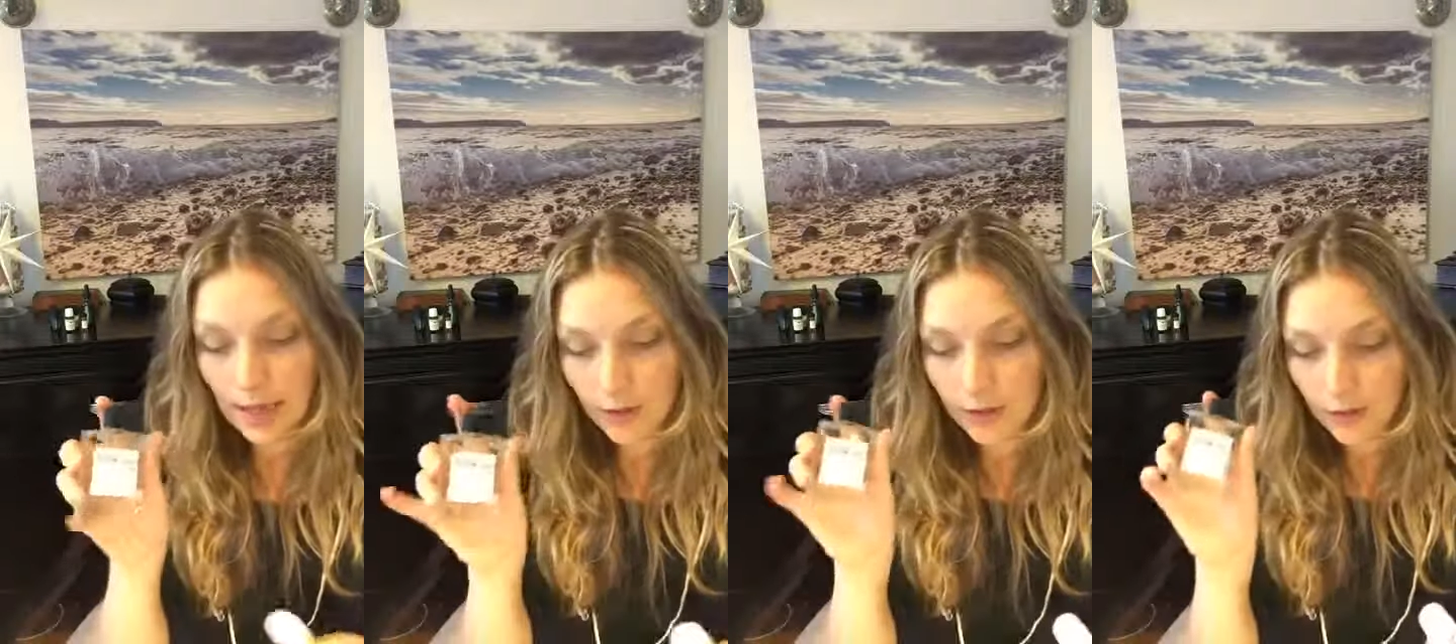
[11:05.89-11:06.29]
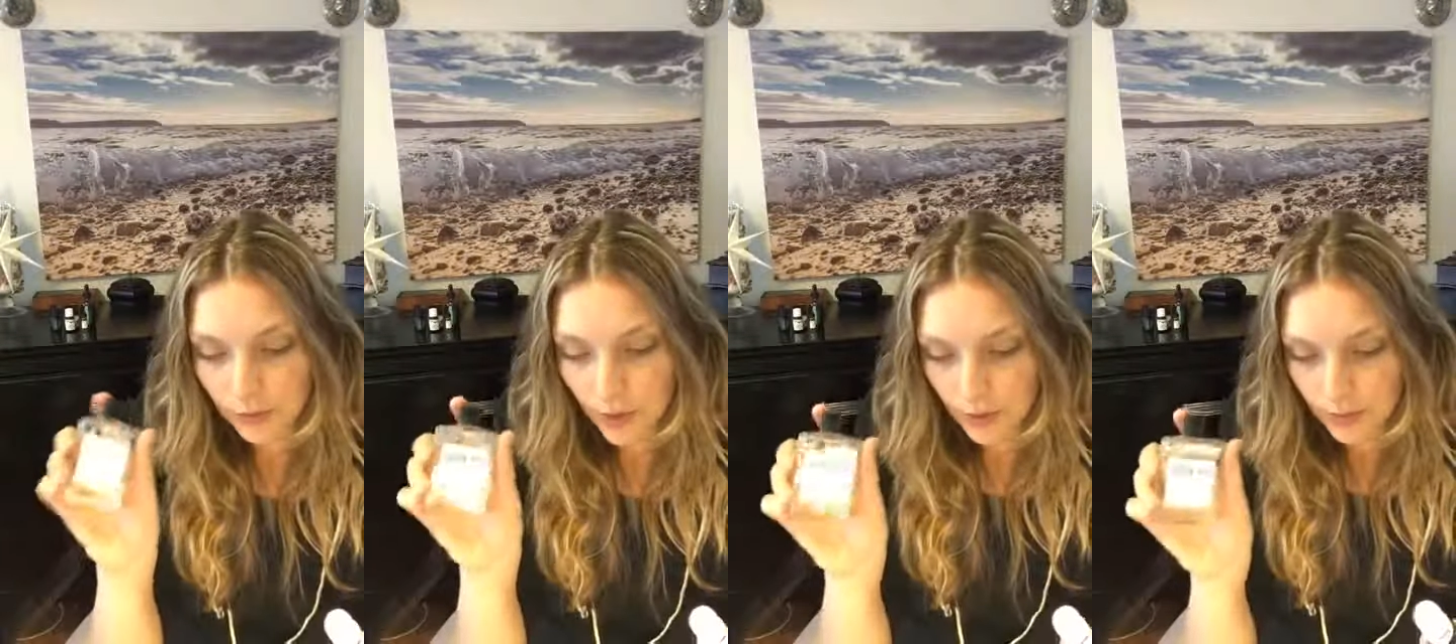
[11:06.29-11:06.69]
I'll use
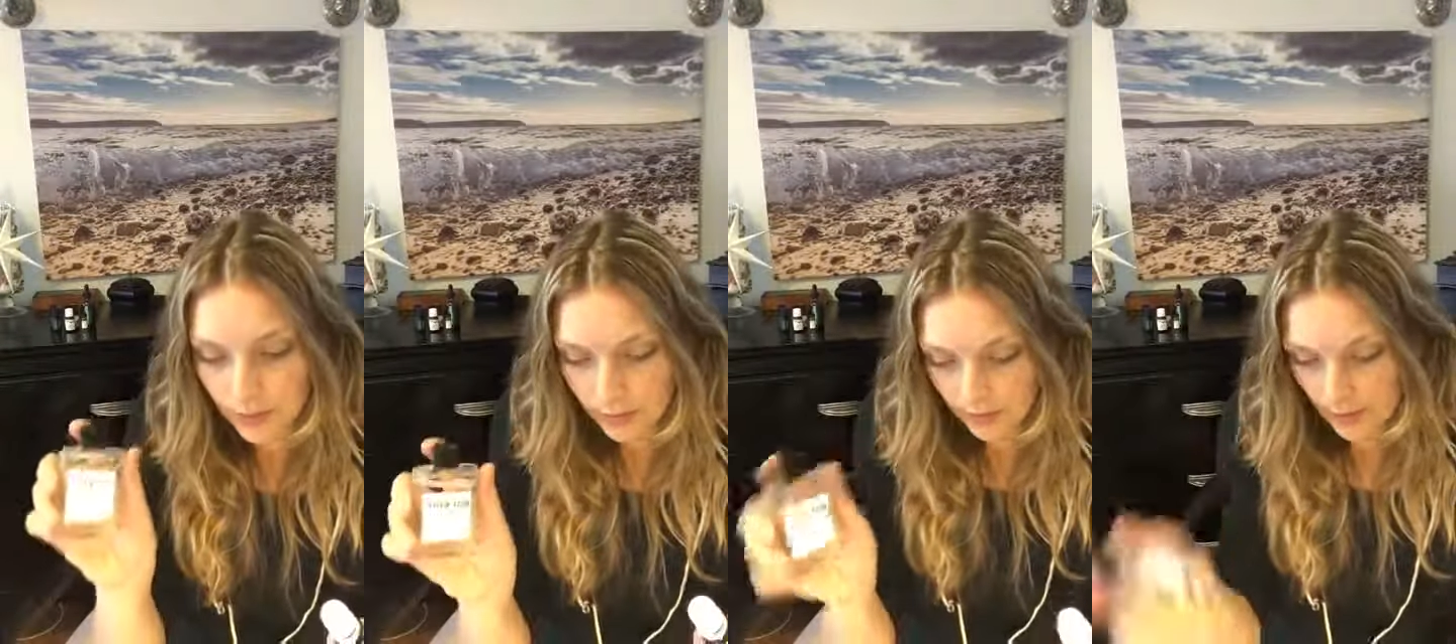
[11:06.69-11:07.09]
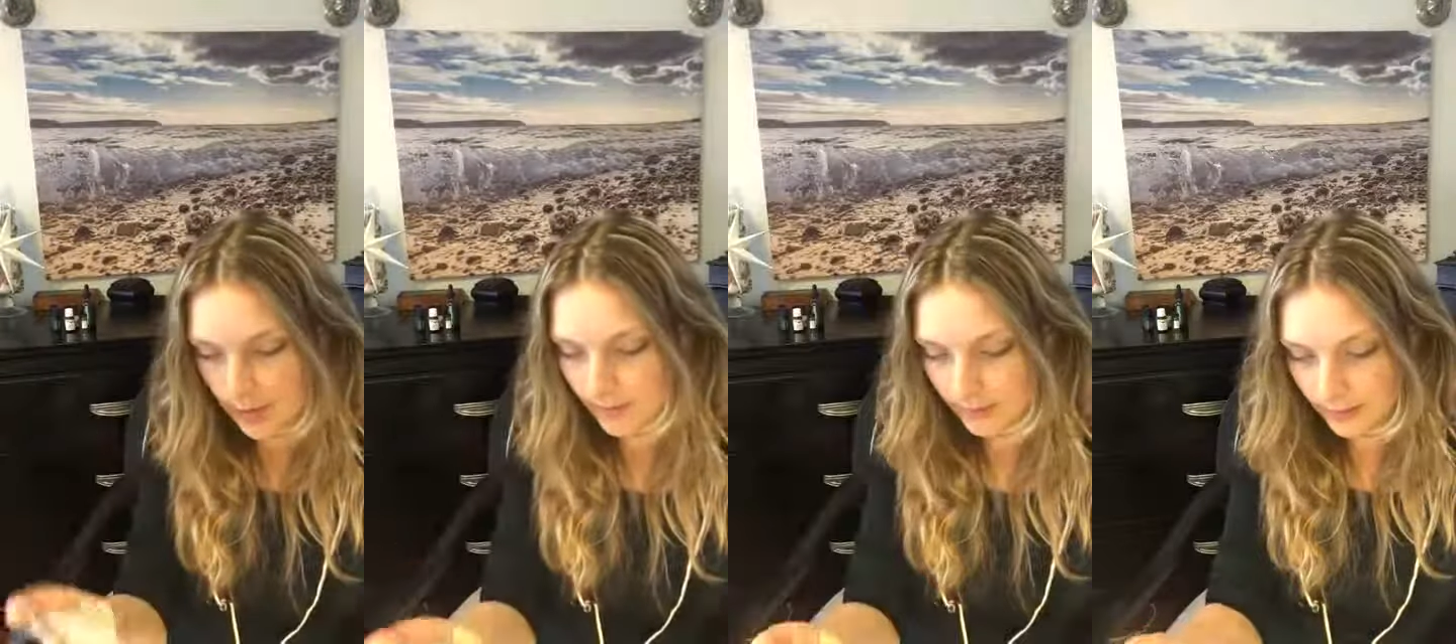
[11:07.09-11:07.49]
rose,
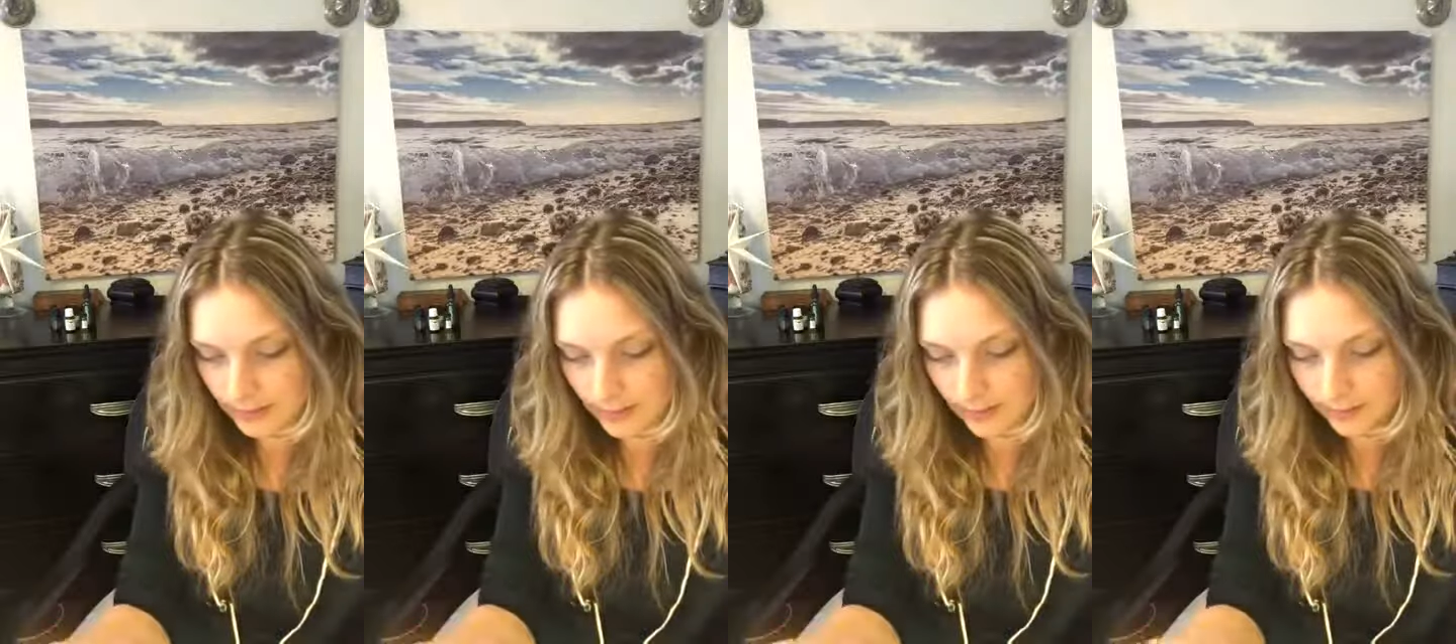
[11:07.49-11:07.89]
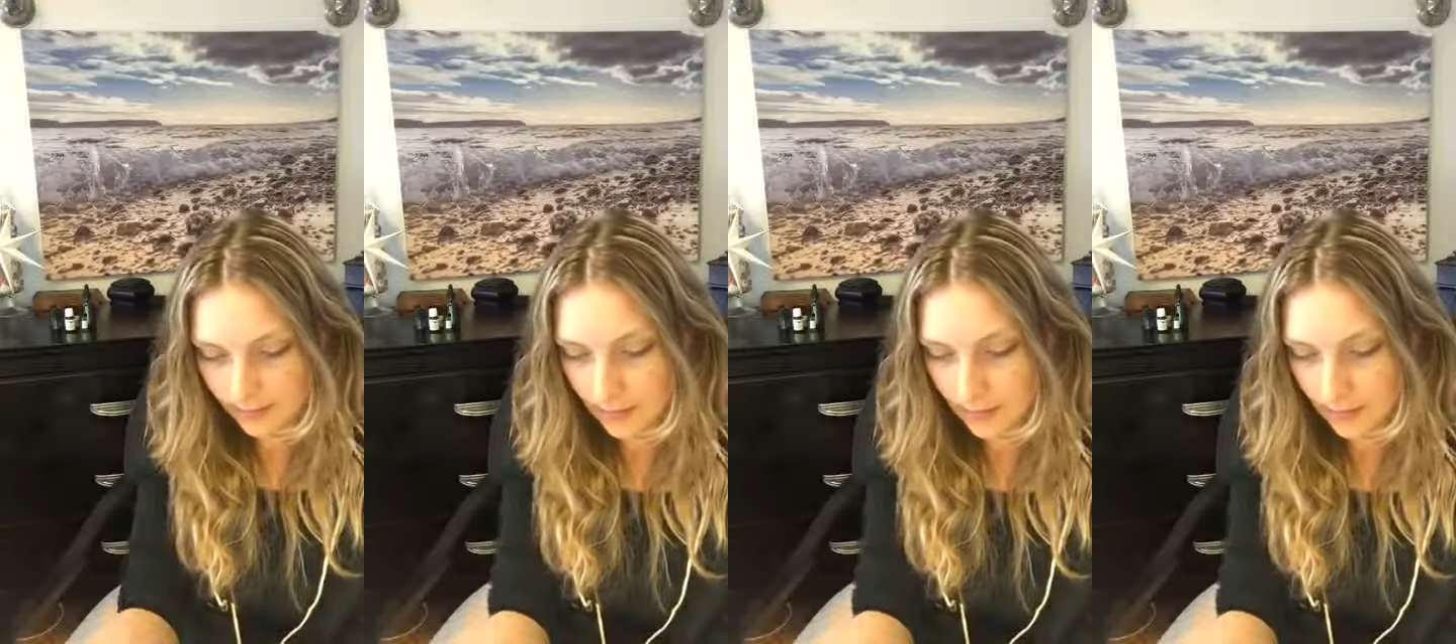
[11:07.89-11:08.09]
let's see,